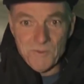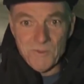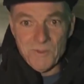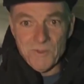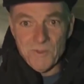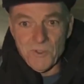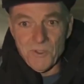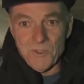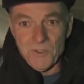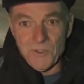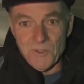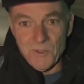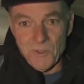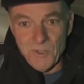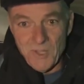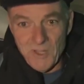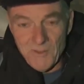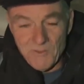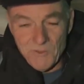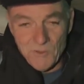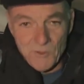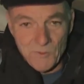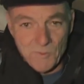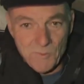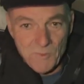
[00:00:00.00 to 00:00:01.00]
You
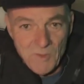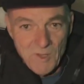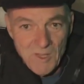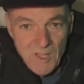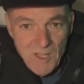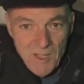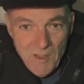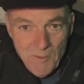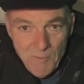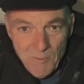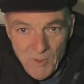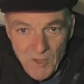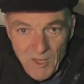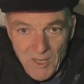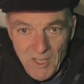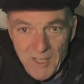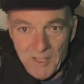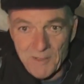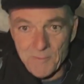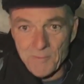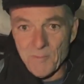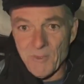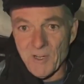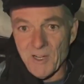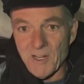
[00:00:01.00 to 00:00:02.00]
have to play
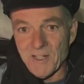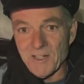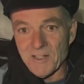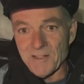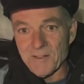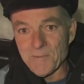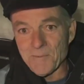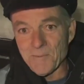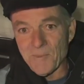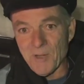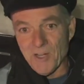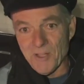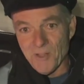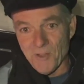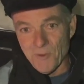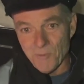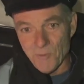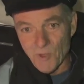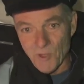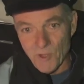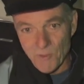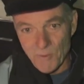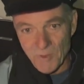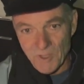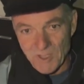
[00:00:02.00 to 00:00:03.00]
it by the
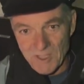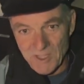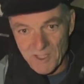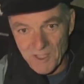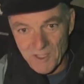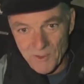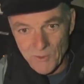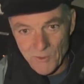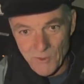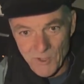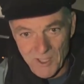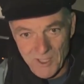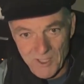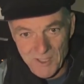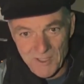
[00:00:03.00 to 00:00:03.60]
moment anyway.